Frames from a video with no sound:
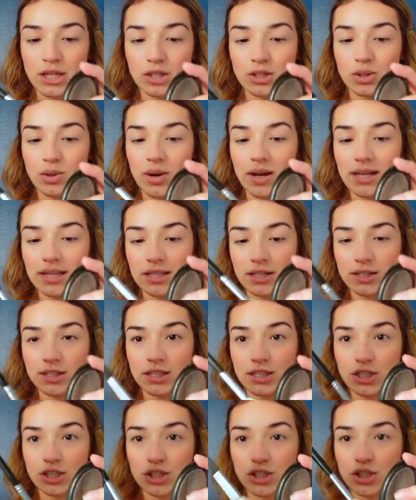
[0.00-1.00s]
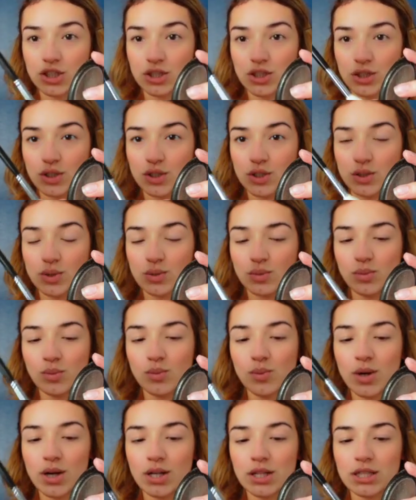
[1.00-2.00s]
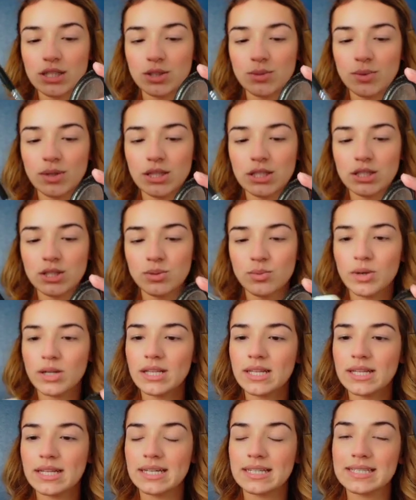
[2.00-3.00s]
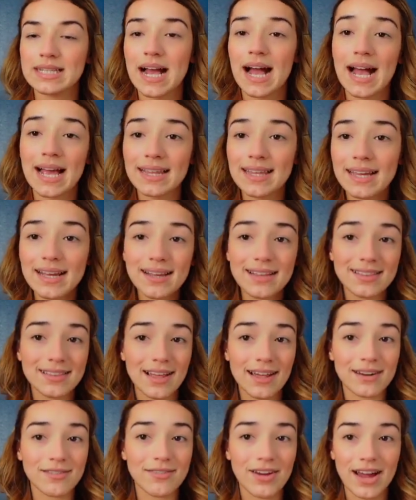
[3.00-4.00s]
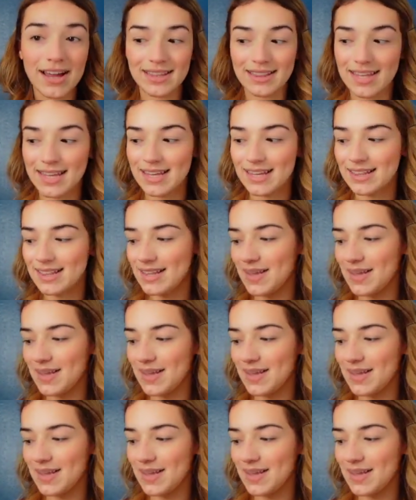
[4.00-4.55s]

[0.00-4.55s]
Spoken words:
So I literally just swirl it, swirl it, swirl it, because I like a lot of highlight.